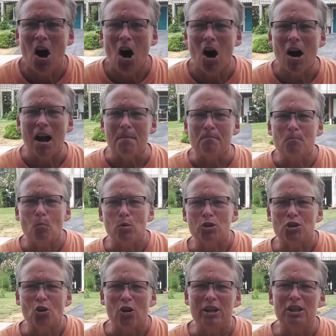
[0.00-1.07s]
All right, we're
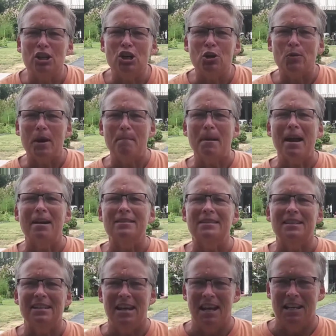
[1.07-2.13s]
starting a new command
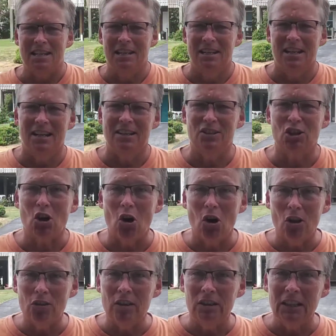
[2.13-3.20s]
today, and it's
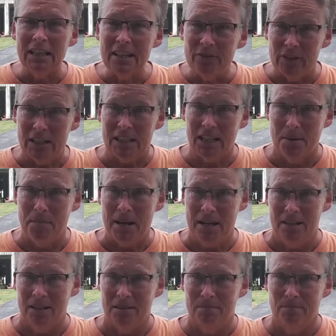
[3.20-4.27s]
called the leave it command.
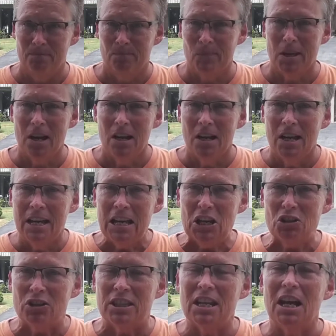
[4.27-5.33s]

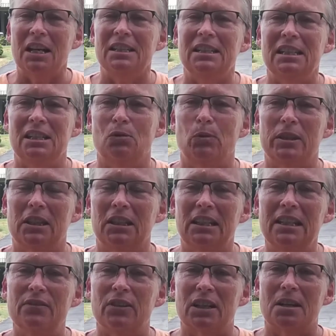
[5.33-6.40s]
Here's the idea with the
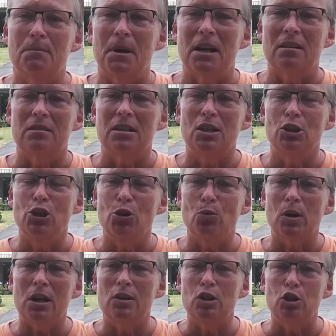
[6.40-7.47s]
leave it command. You
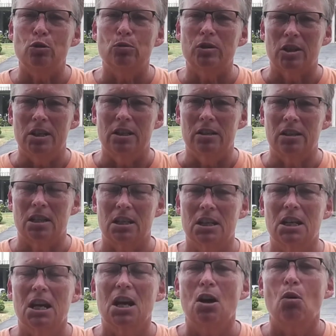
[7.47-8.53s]
can use it
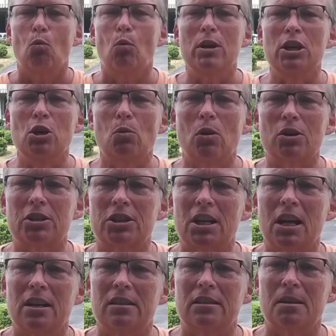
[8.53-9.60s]
when you are
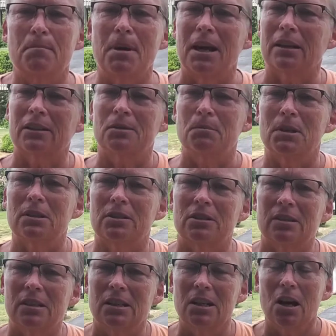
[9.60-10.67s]
saying to
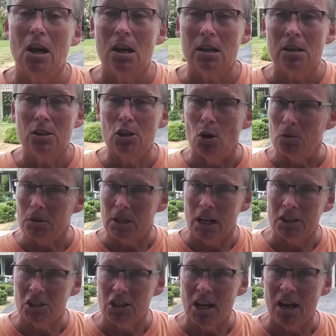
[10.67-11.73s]
Maximus, don't
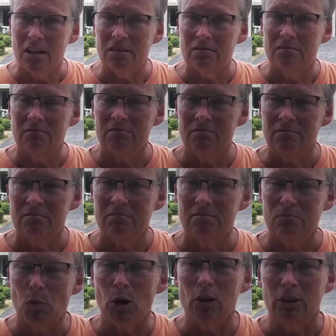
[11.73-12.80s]
touch that,
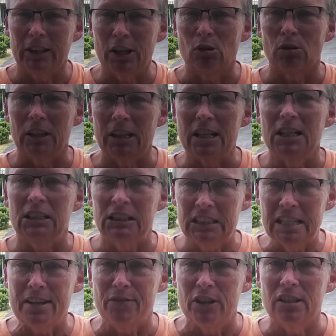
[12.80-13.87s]
we're literally
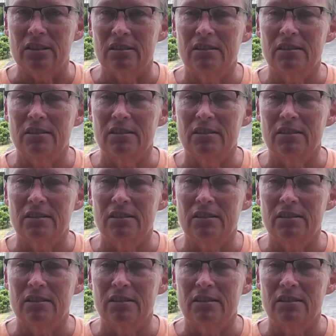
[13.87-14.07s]
leave it.